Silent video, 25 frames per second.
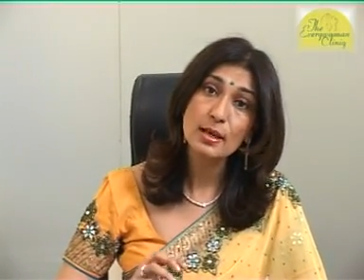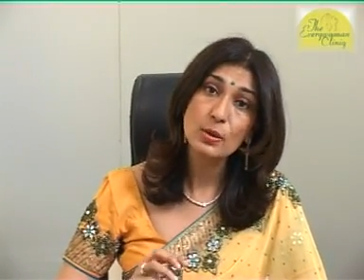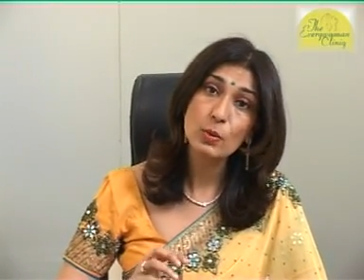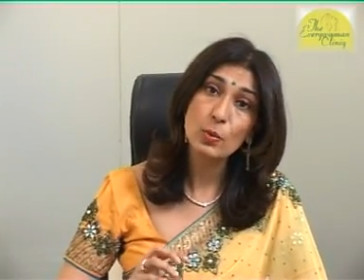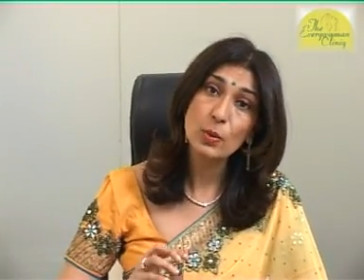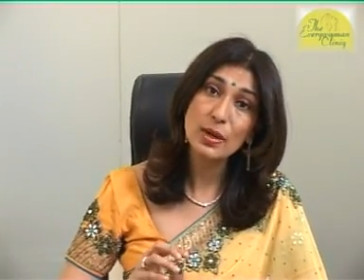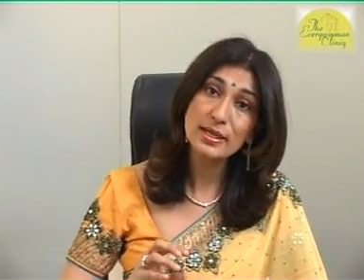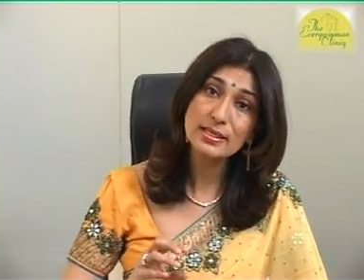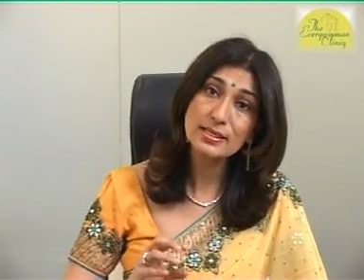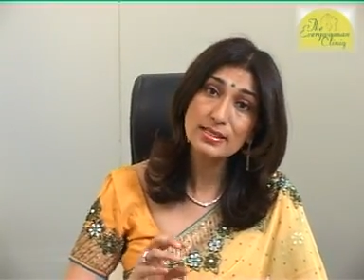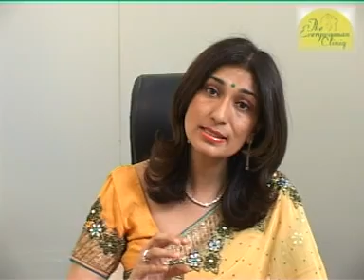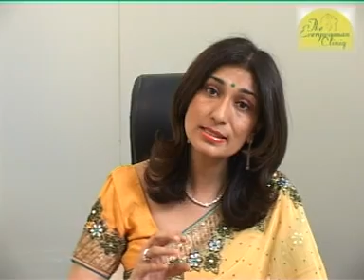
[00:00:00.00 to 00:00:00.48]

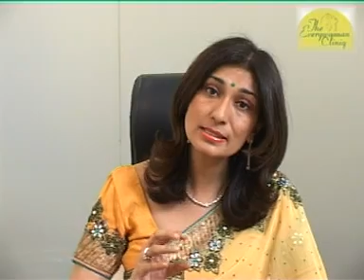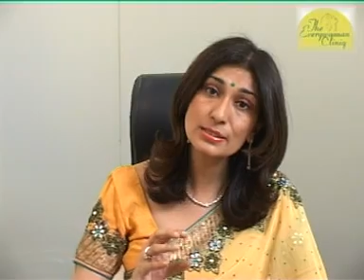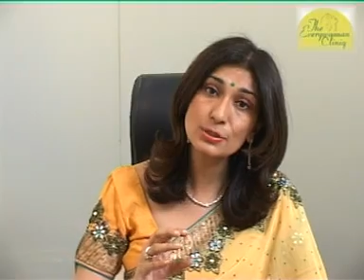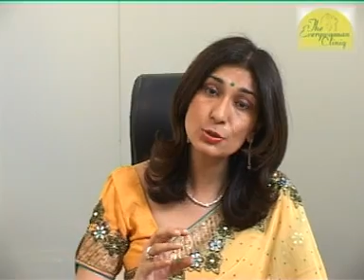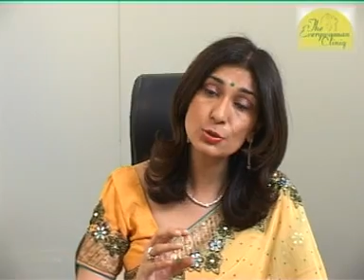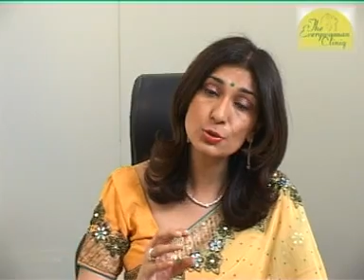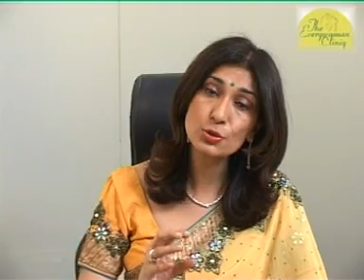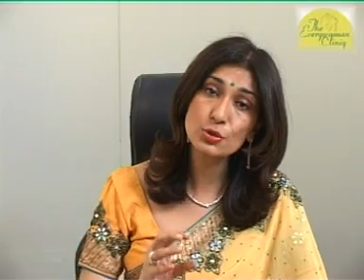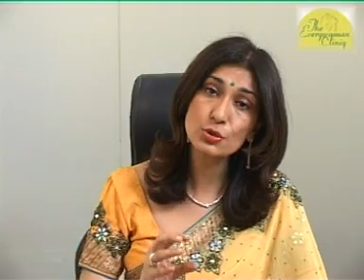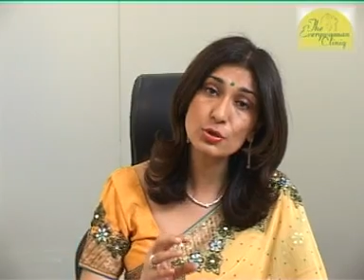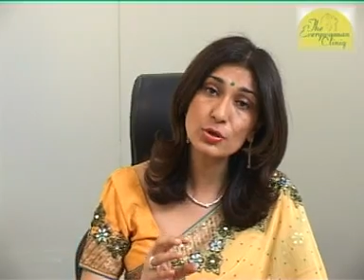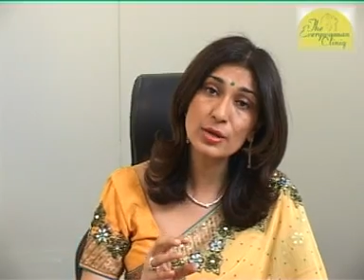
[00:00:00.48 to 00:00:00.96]
Once the
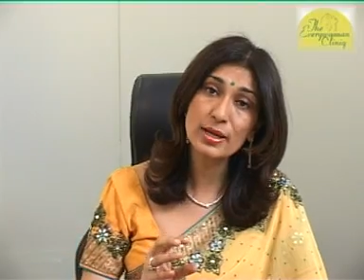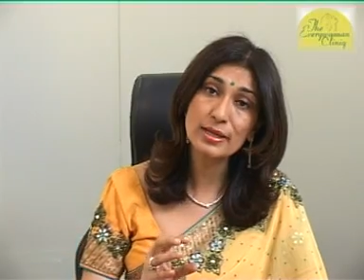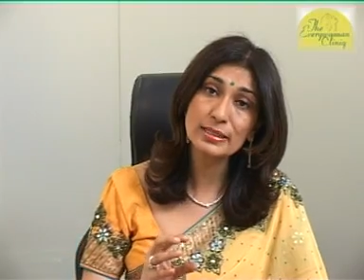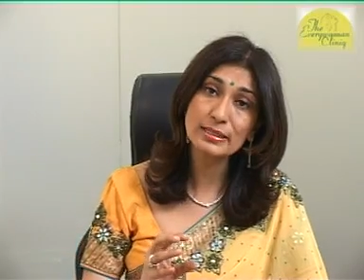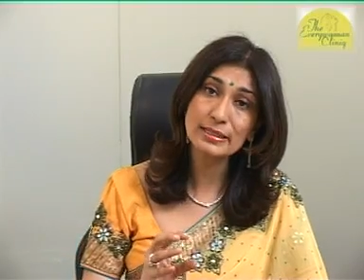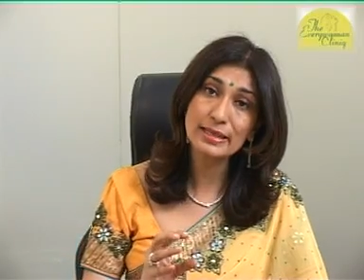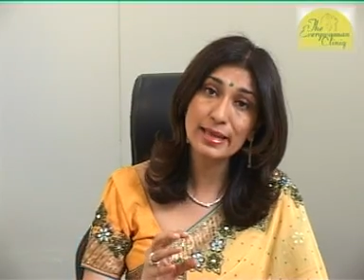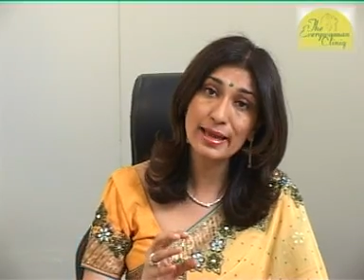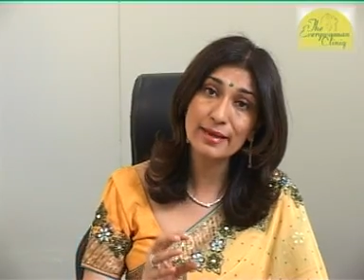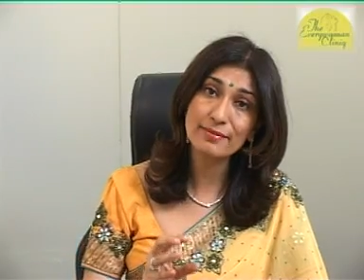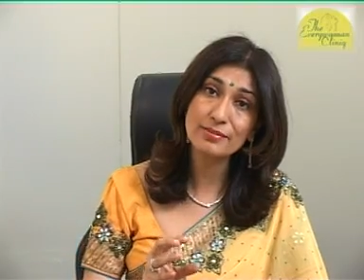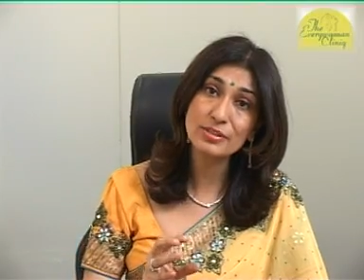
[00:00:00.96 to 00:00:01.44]

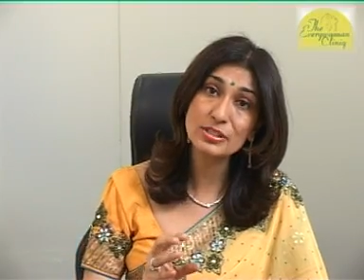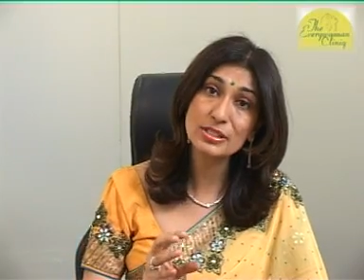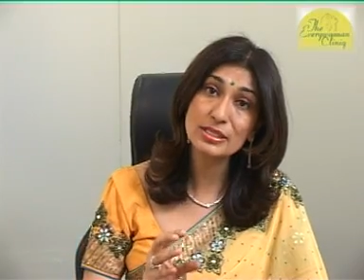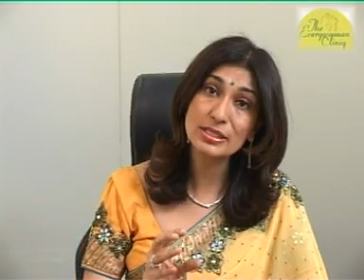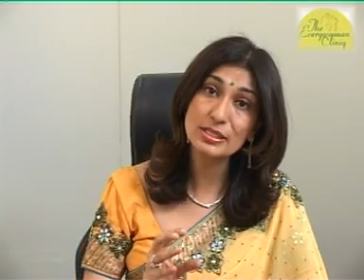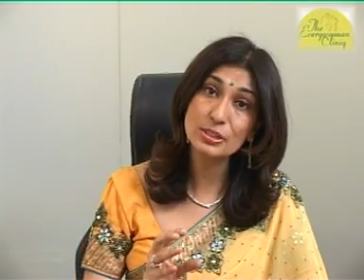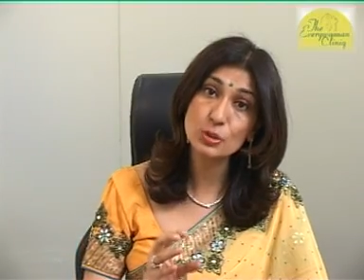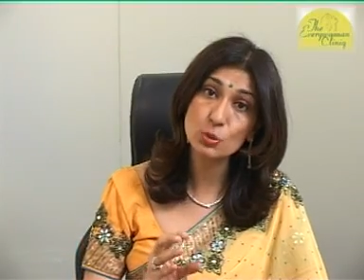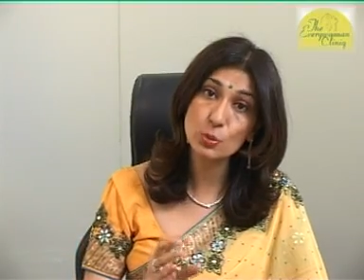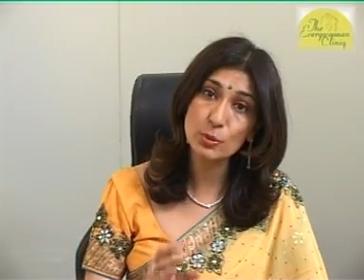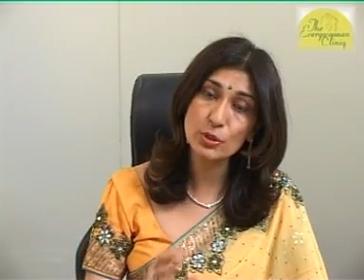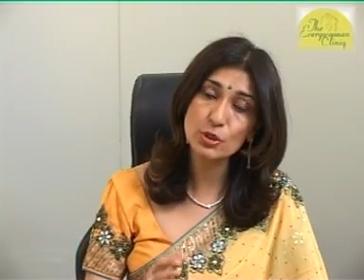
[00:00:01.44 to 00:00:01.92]
uterine
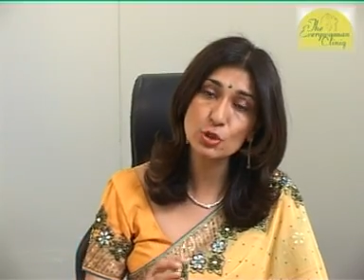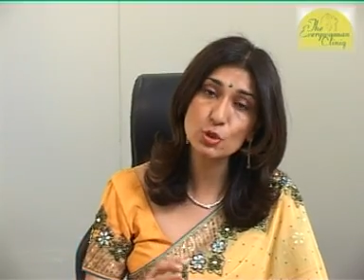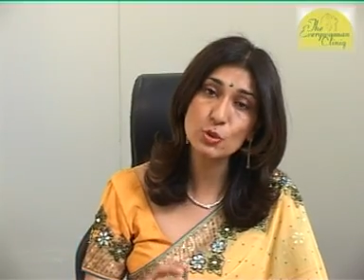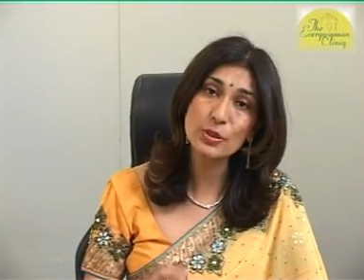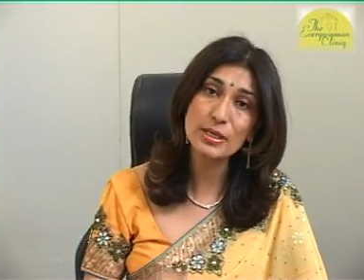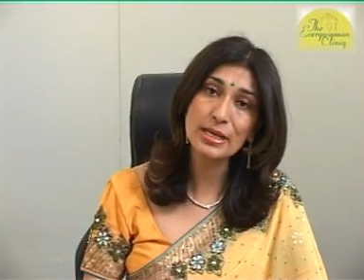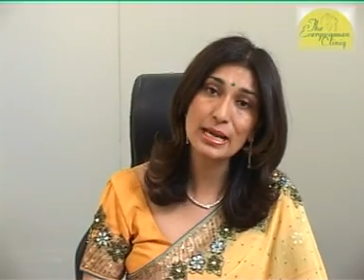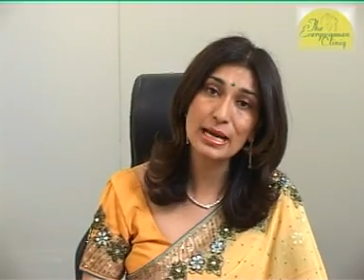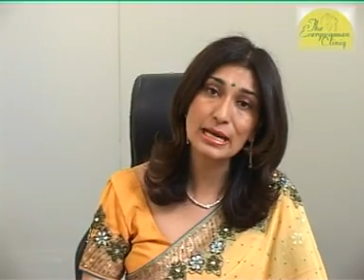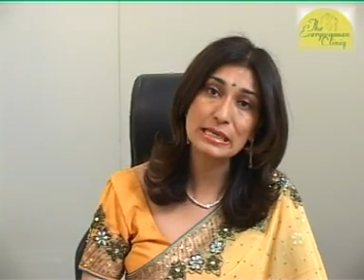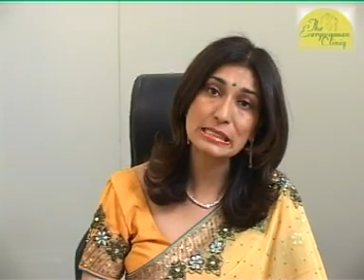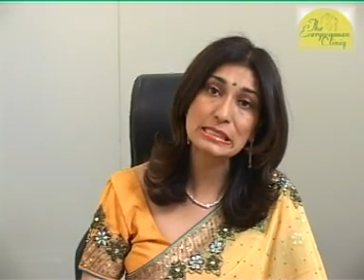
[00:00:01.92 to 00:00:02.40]
cavity is
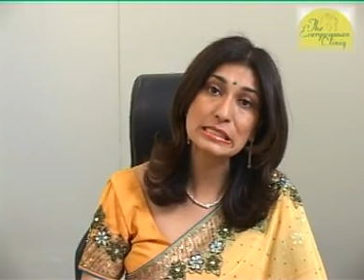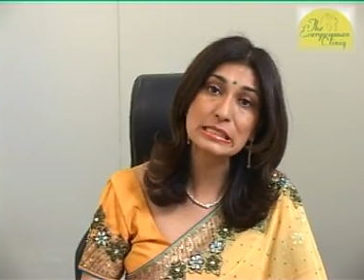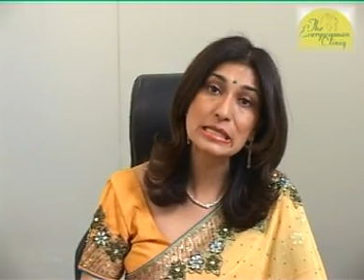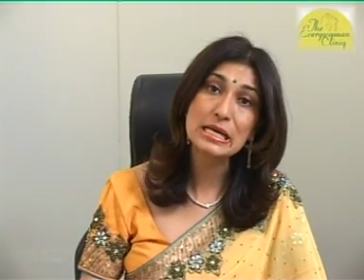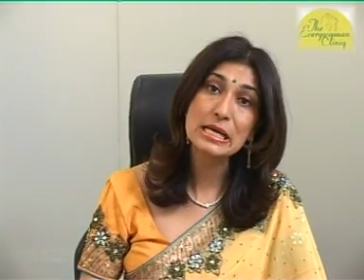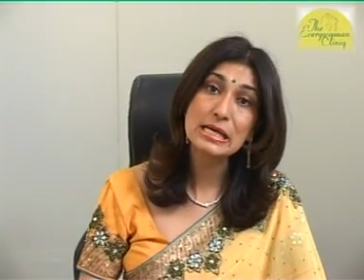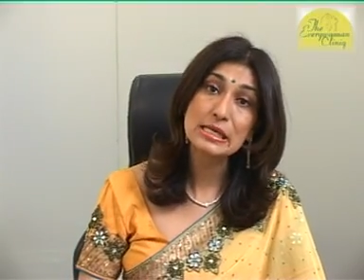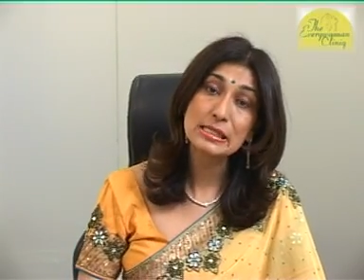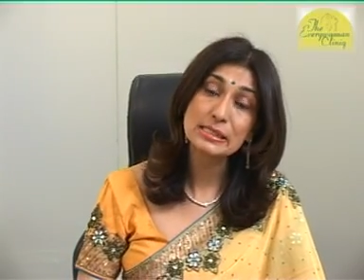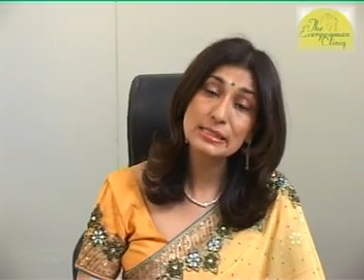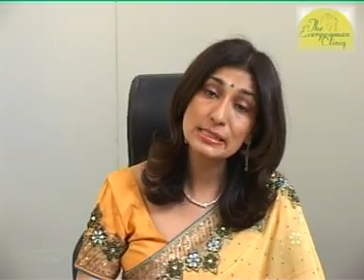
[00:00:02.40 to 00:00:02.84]
visualized,